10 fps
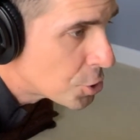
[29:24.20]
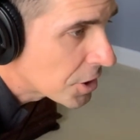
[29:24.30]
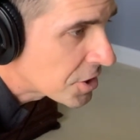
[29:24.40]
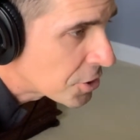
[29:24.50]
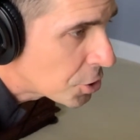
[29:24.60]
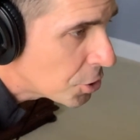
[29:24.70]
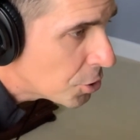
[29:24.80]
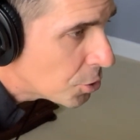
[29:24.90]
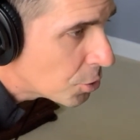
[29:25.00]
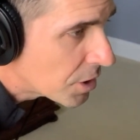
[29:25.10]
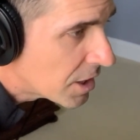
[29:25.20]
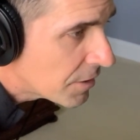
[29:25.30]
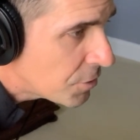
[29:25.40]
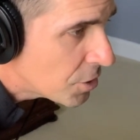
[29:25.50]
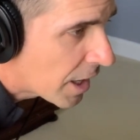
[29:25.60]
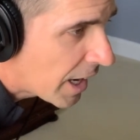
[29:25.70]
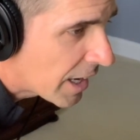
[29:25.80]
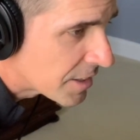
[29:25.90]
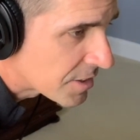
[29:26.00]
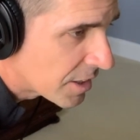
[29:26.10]
Just to give you
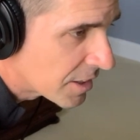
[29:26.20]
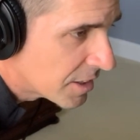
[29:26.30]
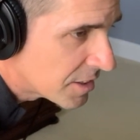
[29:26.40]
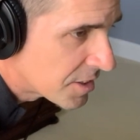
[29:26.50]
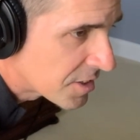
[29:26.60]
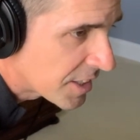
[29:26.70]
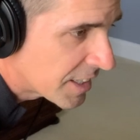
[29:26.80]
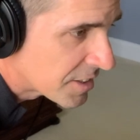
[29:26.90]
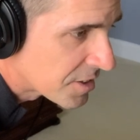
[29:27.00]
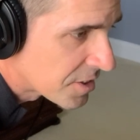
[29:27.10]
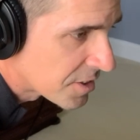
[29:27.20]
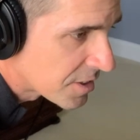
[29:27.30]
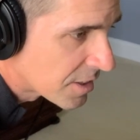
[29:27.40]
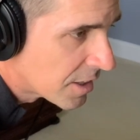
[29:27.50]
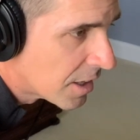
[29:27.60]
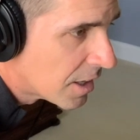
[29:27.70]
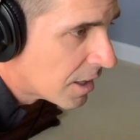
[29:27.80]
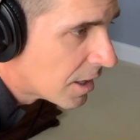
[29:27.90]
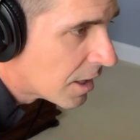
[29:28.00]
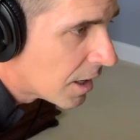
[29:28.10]
guys a good sense
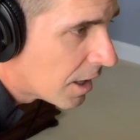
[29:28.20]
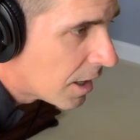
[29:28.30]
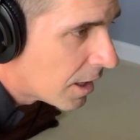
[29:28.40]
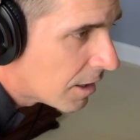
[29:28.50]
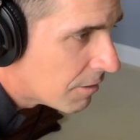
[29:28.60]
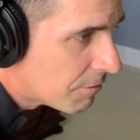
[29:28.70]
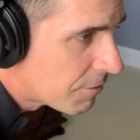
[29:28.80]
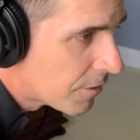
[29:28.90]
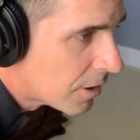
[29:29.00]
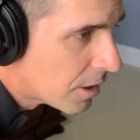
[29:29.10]
of